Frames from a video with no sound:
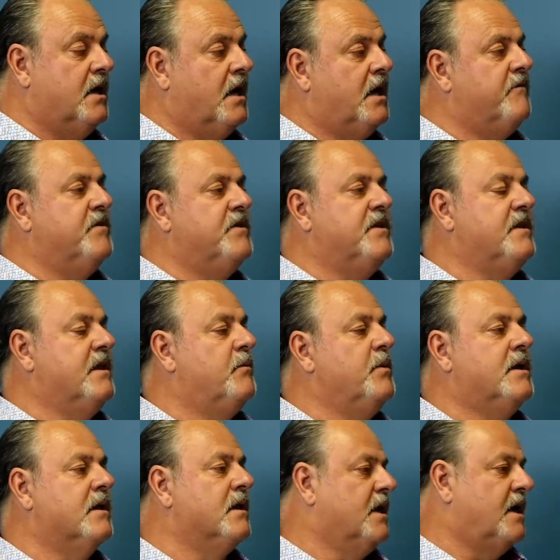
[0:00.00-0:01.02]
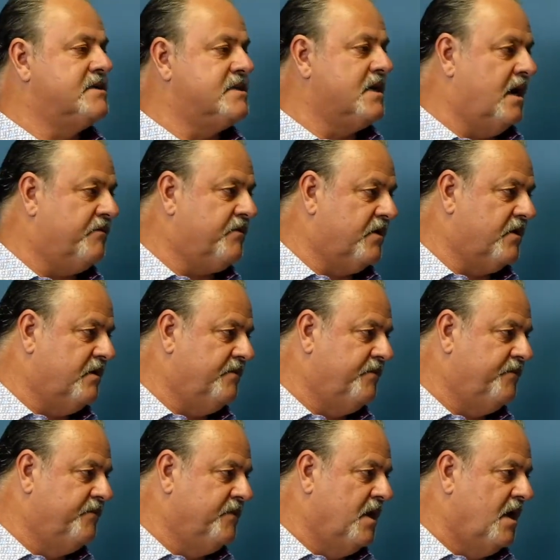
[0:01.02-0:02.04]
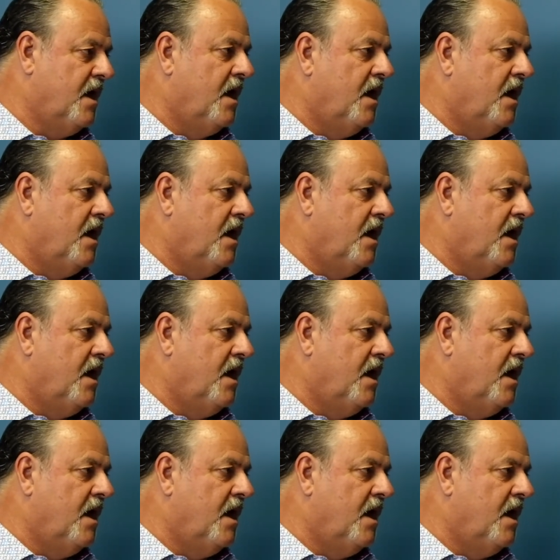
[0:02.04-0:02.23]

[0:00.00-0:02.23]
not everything that we can lust after. Yes.